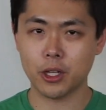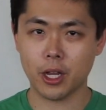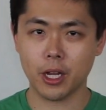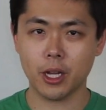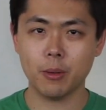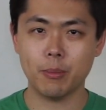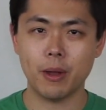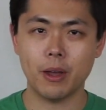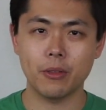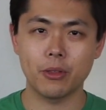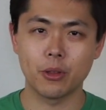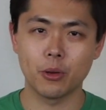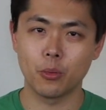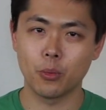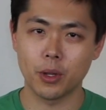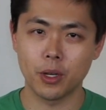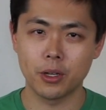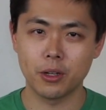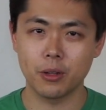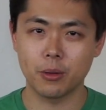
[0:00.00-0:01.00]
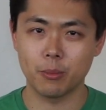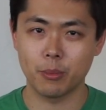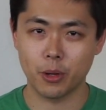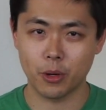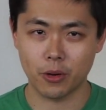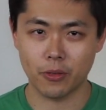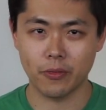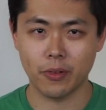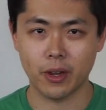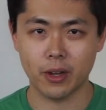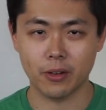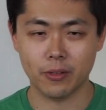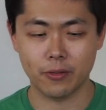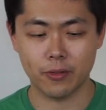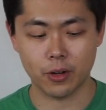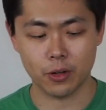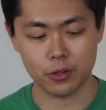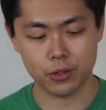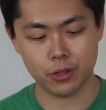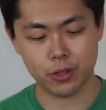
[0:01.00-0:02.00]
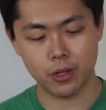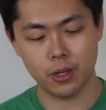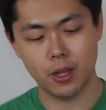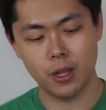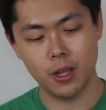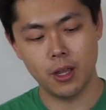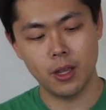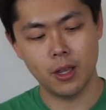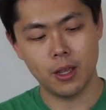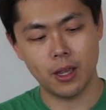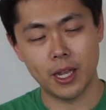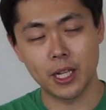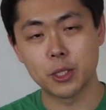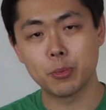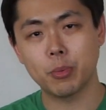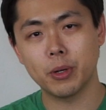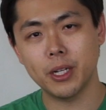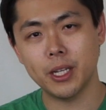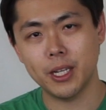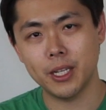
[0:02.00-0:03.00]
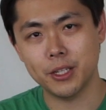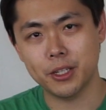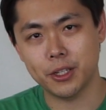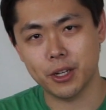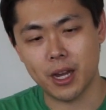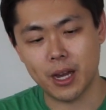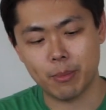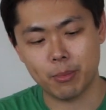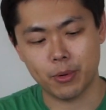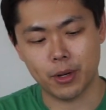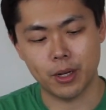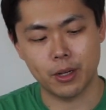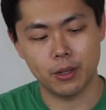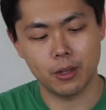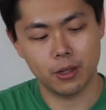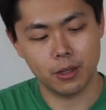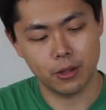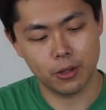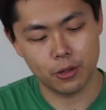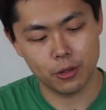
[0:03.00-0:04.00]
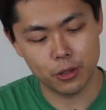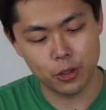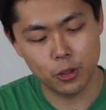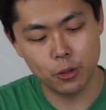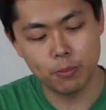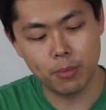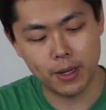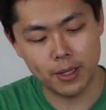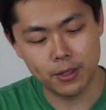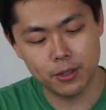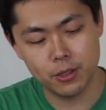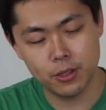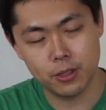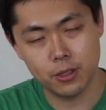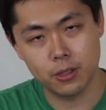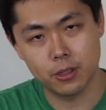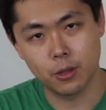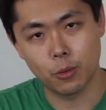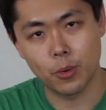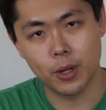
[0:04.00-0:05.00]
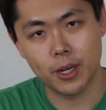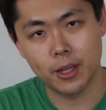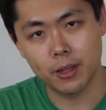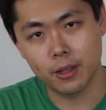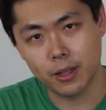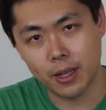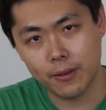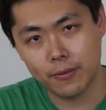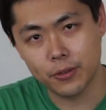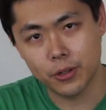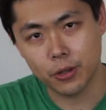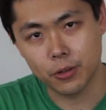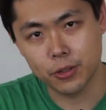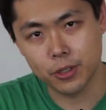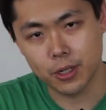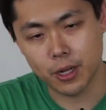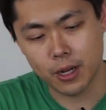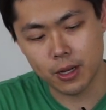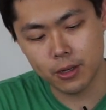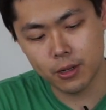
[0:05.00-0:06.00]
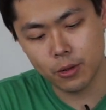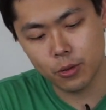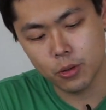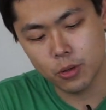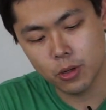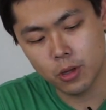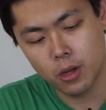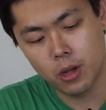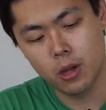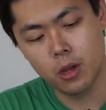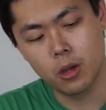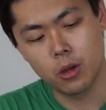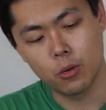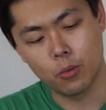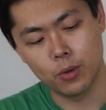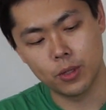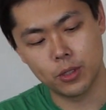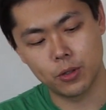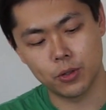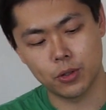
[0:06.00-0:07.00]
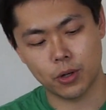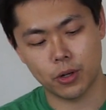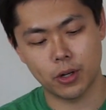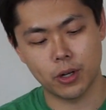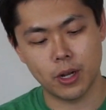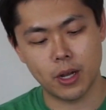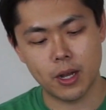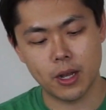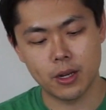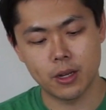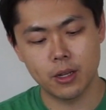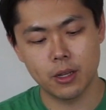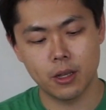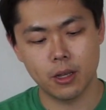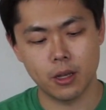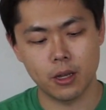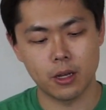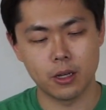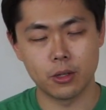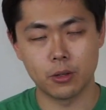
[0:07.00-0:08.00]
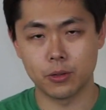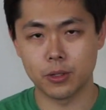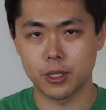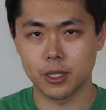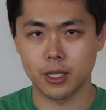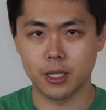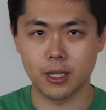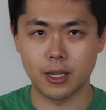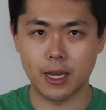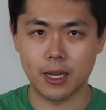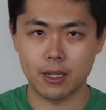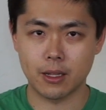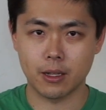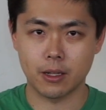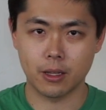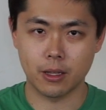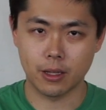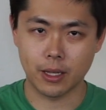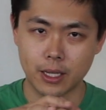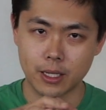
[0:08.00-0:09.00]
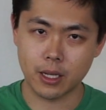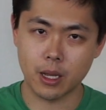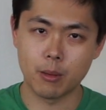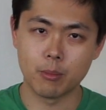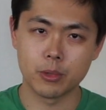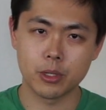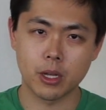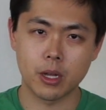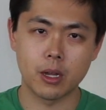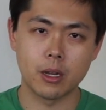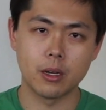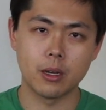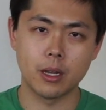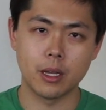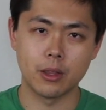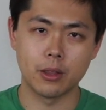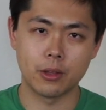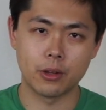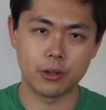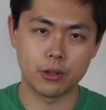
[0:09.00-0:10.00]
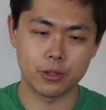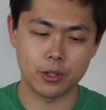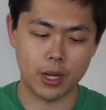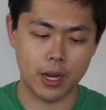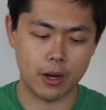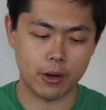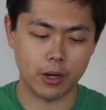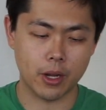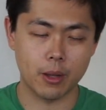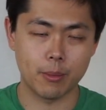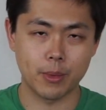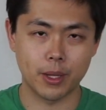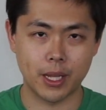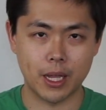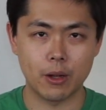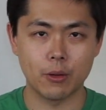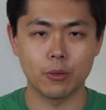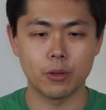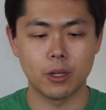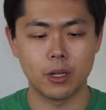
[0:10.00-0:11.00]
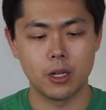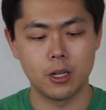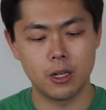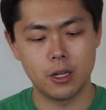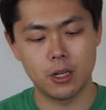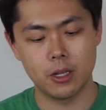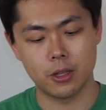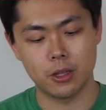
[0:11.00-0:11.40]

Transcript: I'll talk about the Wind Purifier first. It's pretty easy to operate. There's two buttons. The one on the left turns it on. Once you turn it on, you'll see that the light comes on and there's air coming out.